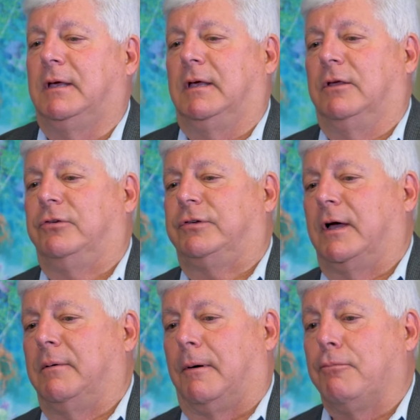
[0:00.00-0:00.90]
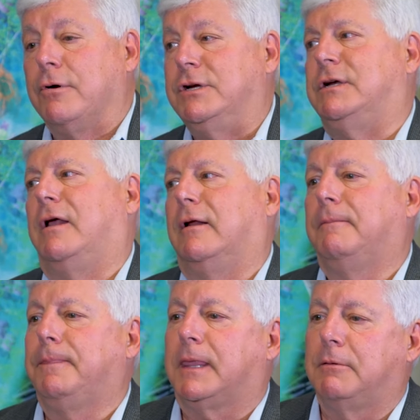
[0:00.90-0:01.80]
is appreciated
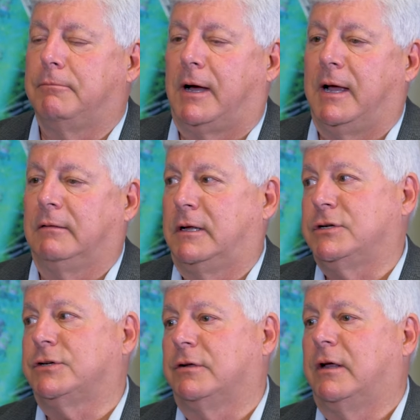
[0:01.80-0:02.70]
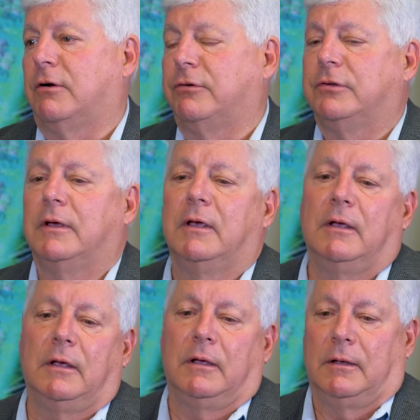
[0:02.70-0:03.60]
by legislators
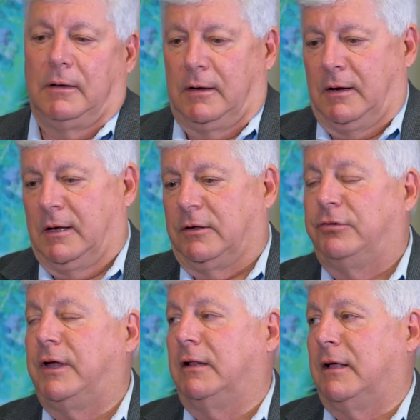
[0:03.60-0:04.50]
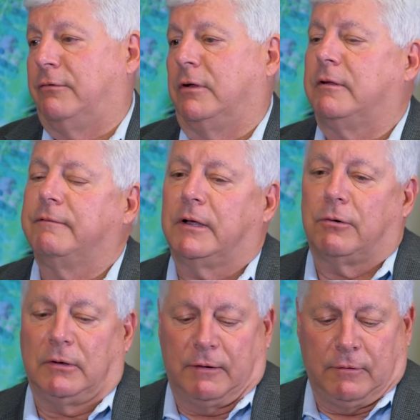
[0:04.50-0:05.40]
at the state level, at the
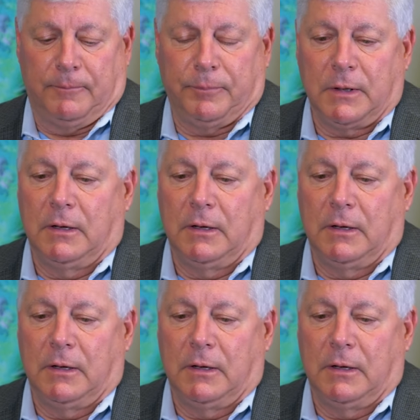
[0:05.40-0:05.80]
federal mm-hmm. level.